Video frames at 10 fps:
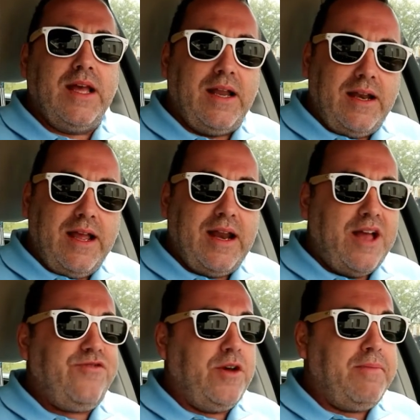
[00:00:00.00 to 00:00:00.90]
And, and
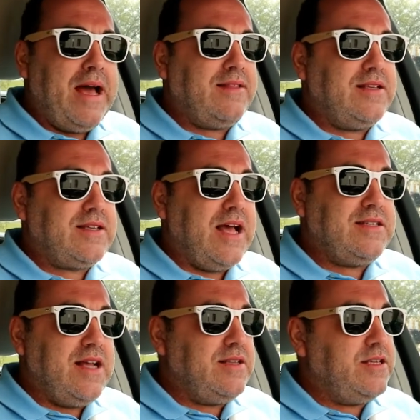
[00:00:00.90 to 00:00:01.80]
I feel bad this
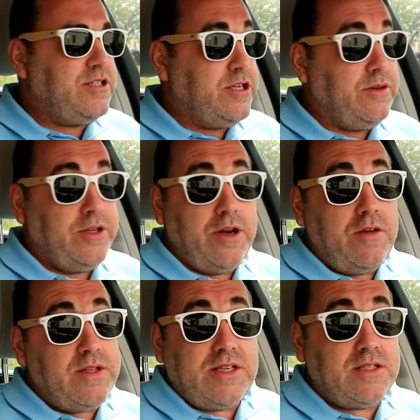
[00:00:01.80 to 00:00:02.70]
guy's done this to you. You
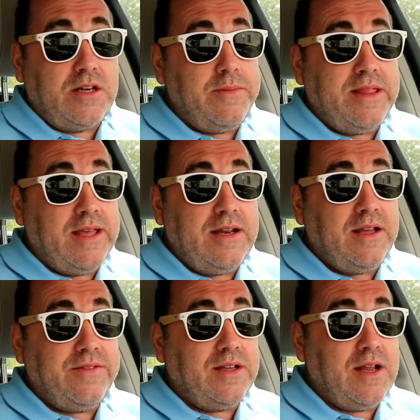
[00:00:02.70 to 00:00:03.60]
know this isn't going to be the end
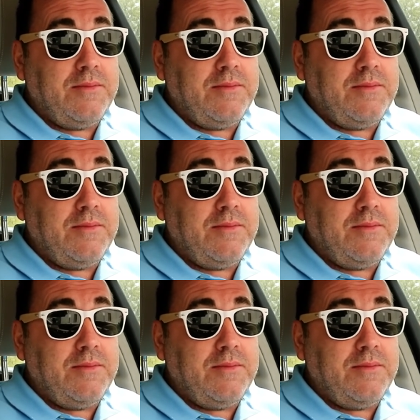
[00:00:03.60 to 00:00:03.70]
of it.